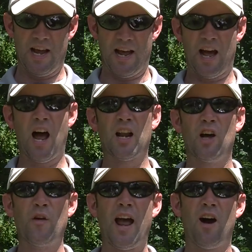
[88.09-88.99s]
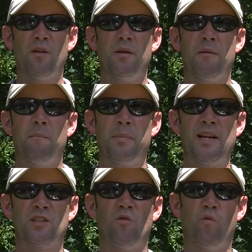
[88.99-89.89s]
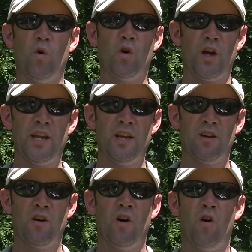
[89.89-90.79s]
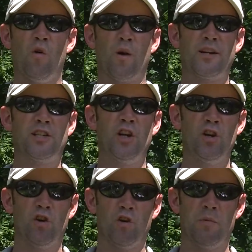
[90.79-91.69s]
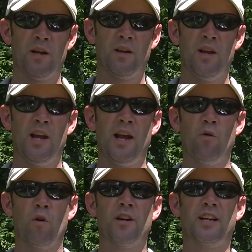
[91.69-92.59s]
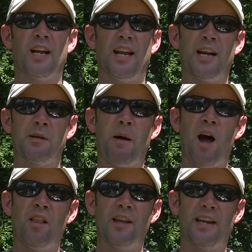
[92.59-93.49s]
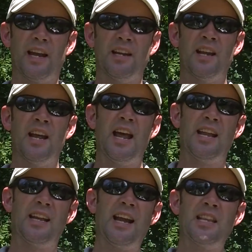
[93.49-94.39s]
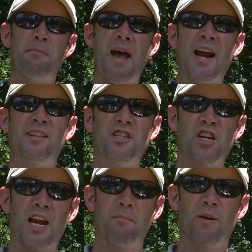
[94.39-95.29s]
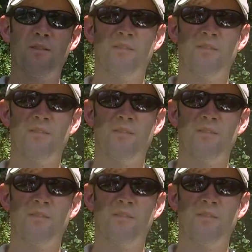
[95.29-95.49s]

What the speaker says: a hollowed out piece of wood or a tube, in order to collect pollen in and lay in the back of the chamber.